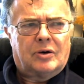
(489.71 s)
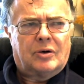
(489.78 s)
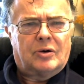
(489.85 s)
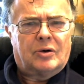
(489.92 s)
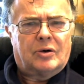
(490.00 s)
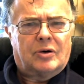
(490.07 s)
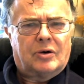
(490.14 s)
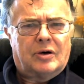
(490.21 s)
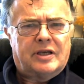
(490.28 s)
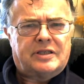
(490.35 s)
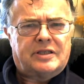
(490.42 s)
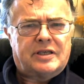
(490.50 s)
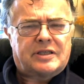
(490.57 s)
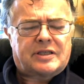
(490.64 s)
Or
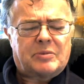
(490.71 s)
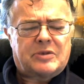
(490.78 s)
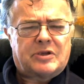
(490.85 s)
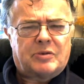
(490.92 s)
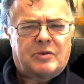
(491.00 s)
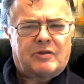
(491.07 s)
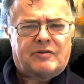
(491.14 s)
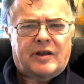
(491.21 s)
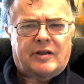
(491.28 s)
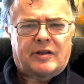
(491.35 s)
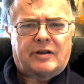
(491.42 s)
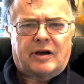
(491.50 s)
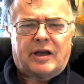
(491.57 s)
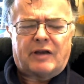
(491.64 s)
is it something to do with the fact
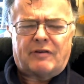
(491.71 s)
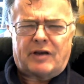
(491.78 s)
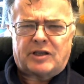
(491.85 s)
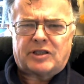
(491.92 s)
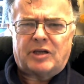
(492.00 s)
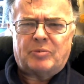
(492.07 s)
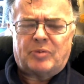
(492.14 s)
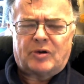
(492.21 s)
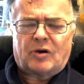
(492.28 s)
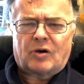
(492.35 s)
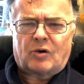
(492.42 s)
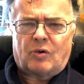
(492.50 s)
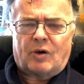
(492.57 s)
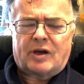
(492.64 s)
that I have actually put
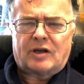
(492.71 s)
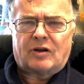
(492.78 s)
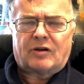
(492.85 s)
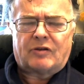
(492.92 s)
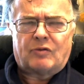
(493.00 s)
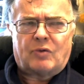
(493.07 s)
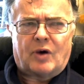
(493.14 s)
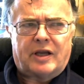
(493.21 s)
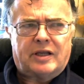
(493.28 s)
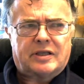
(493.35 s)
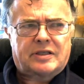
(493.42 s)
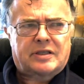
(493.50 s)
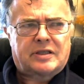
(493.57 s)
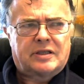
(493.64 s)
on quite a lot of
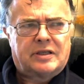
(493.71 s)
weight?